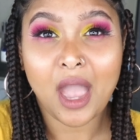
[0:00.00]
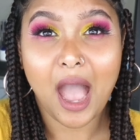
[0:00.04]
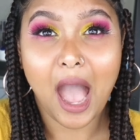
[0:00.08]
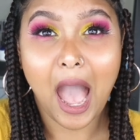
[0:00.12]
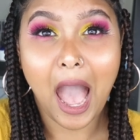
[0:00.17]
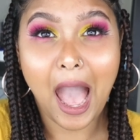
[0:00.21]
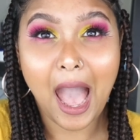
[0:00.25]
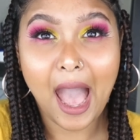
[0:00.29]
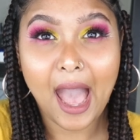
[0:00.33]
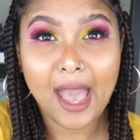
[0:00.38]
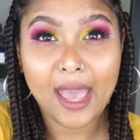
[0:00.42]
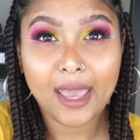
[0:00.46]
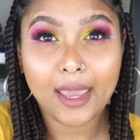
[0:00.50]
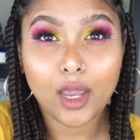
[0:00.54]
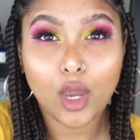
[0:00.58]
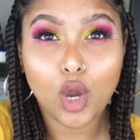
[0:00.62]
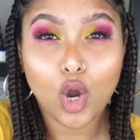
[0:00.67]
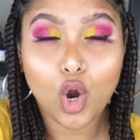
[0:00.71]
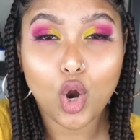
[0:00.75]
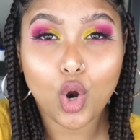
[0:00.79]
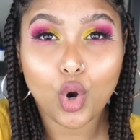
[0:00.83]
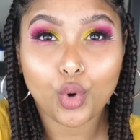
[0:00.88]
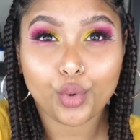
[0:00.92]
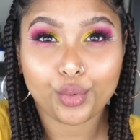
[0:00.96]
I
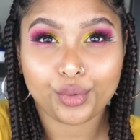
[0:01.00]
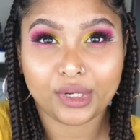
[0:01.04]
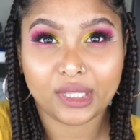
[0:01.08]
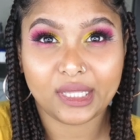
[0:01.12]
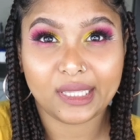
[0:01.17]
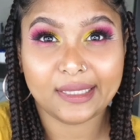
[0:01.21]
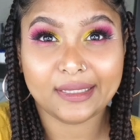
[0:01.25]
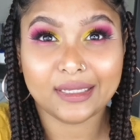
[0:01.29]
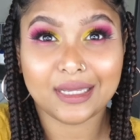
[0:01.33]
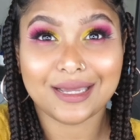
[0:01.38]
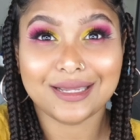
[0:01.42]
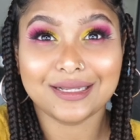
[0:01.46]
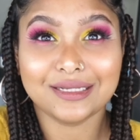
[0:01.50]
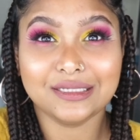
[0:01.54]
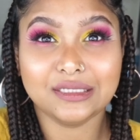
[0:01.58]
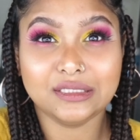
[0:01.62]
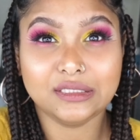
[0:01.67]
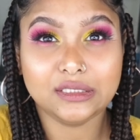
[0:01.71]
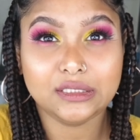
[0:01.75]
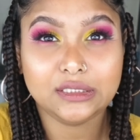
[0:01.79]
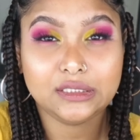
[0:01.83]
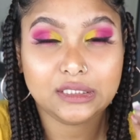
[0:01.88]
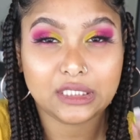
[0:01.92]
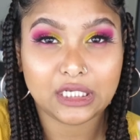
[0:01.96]
only
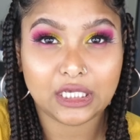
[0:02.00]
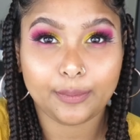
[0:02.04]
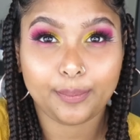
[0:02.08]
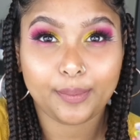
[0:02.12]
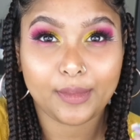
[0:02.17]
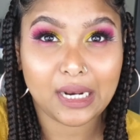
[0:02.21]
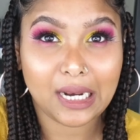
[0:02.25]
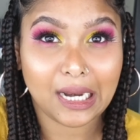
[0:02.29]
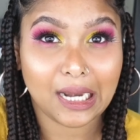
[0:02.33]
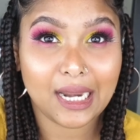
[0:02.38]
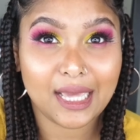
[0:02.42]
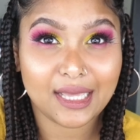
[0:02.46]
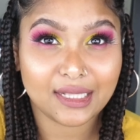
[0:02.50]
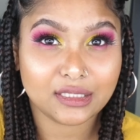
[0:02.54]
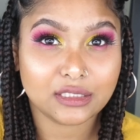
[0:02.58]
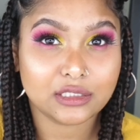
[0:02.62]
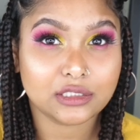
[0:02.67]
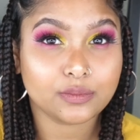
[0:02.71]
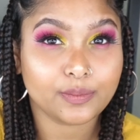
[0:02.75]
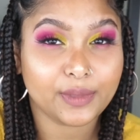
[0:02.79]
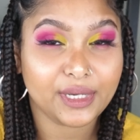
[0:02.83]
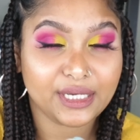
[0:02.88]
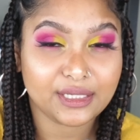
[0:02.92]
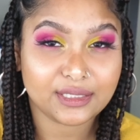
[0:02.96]
deep
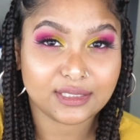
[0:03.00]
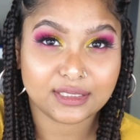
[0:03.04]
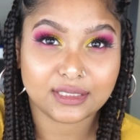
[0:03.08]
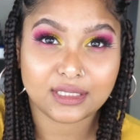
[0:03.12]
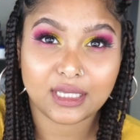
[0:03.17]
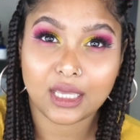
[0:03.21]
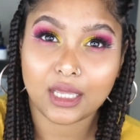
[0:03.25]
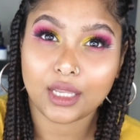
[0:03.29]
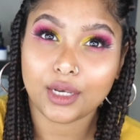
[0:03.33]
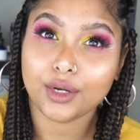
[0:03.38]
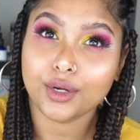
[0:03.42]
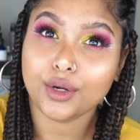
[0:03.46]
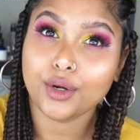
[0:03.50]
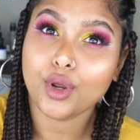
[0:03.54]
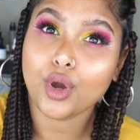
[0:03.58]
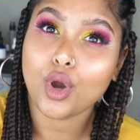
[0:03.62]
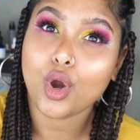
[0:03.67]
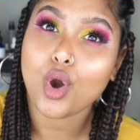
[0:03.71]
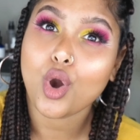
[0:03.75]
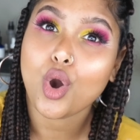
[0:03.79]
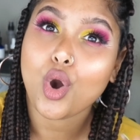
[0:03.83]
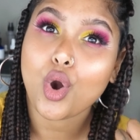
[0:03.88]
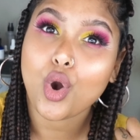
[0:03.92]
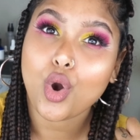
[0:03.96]
cleanse my skin
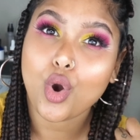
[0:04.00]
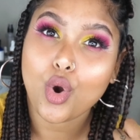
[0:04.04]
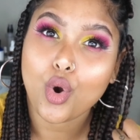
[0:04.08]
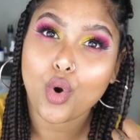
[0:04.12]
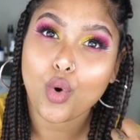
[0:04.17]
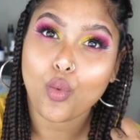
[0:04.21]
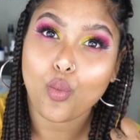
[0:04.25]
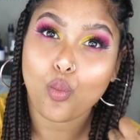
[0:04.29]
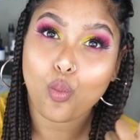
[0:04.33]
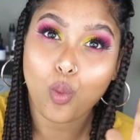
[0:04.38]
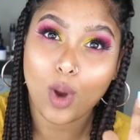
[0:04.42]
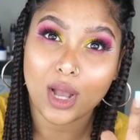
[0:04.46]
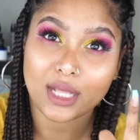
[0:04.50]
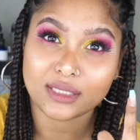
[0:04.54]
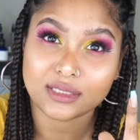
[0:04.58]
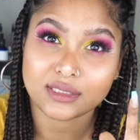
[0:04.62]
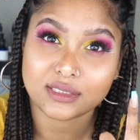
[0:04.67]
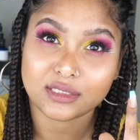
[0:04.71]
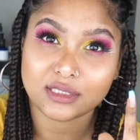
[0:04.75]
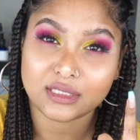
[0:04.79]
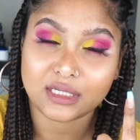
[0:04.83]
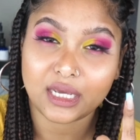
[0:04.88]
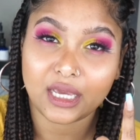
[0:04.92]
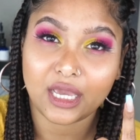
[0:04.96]

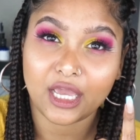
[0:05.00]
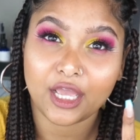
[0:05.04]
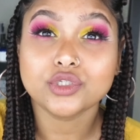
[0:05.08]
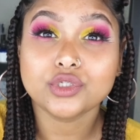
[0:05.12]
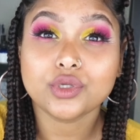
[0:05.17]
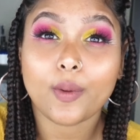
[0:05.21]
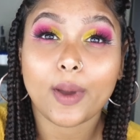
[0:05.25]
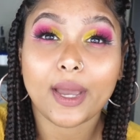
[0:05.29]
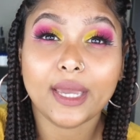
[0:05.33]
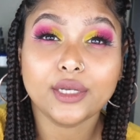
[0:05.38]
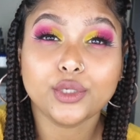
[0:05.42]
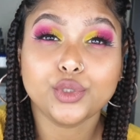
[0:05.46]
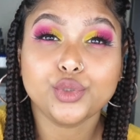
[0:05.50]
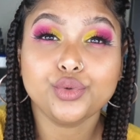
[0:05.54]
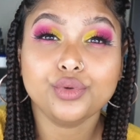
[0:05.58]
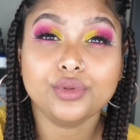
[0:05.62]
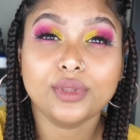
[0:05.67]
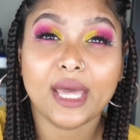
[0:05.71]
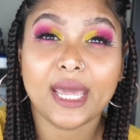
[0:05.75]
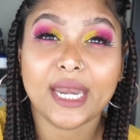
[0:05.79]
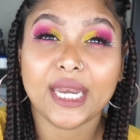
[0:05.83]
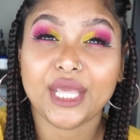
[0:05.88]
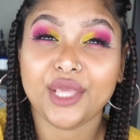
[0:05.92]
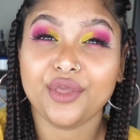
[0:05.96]
once a day. So I do
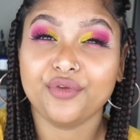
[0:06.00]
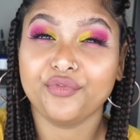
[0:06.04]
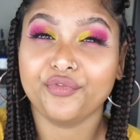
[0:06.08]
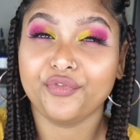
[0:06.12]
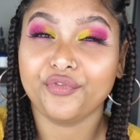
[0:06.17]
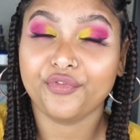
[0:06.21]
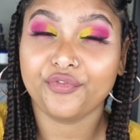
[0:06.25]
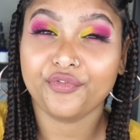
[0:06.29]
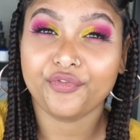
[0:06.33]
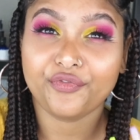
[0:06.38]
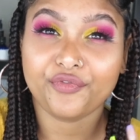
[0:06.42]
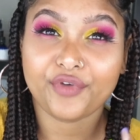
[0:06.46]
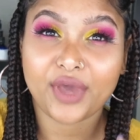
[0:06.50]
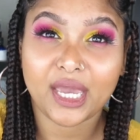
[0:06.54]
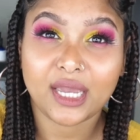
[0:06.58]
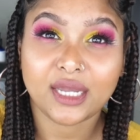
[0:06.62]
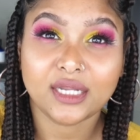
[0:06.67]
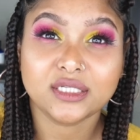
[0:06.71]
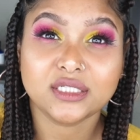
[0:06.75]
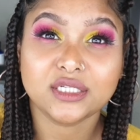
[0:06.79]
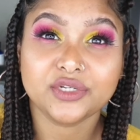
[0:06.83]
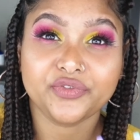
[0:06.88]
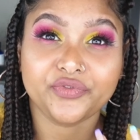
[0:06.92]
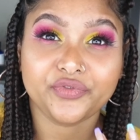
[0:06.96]
that
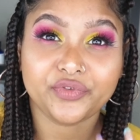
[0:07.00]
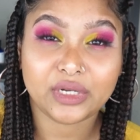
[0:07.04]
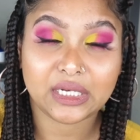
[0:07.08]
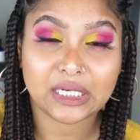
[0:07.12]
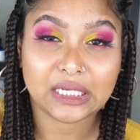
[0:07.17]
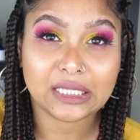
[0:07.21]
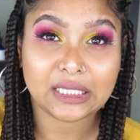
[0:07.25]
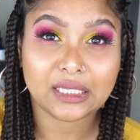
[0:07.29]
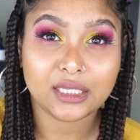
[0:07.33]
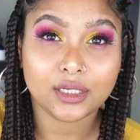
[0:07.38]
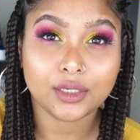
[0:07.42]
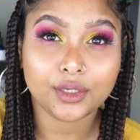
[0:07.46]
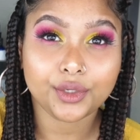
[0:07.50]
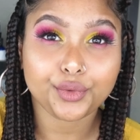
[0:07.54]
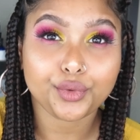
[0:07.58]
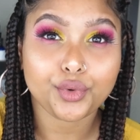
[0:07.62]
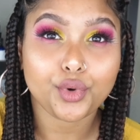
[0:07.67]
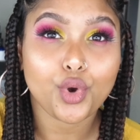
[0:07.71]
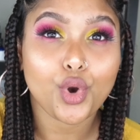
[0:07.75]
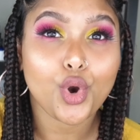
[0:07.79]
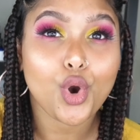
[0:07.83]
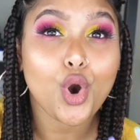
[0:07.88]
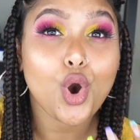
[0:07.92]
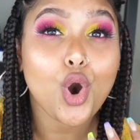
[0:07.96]
effective clean
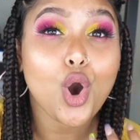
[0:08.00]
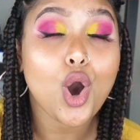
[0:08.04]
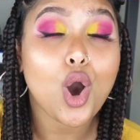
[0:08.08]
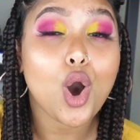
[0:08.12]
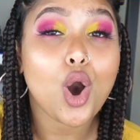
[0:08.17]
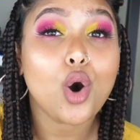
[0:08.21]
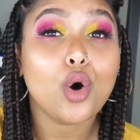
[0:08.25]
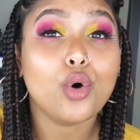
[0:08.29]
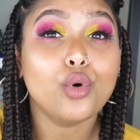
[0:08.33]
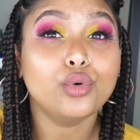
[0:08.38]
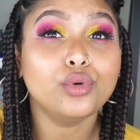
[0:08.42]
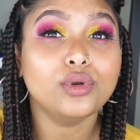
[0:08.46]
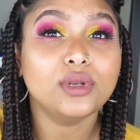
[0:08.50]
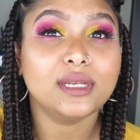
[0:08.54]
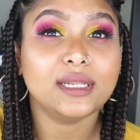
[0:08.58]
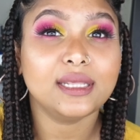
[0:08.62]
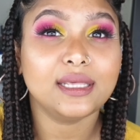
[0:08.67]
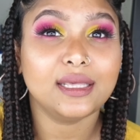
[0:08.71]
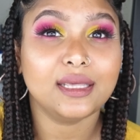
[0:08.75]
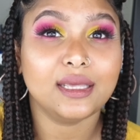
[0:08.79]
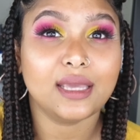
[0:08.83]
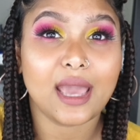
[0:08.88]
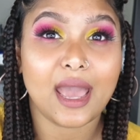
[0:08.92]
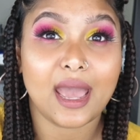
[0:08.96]

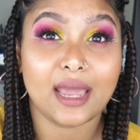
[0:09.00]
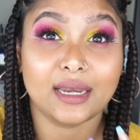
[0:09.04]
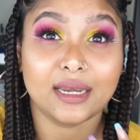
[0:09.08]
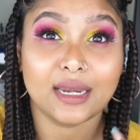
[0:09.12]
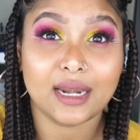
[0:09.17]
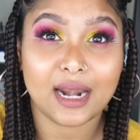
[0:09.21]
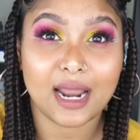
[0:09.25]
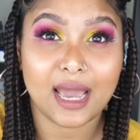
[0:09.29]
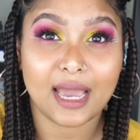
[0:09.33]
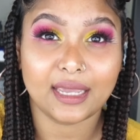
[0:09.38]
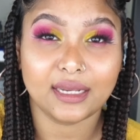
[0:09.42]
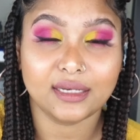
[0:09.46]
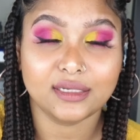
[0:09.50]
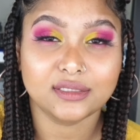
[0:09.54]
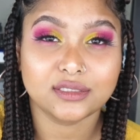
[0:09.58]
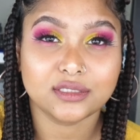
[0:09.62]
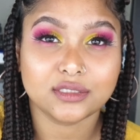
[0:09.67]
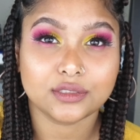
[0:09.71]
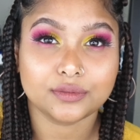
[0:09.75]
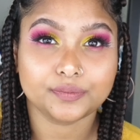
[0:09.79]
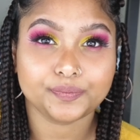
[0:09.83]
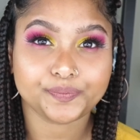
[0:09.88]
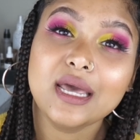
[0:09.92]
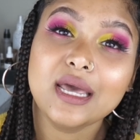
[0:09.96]
only at night.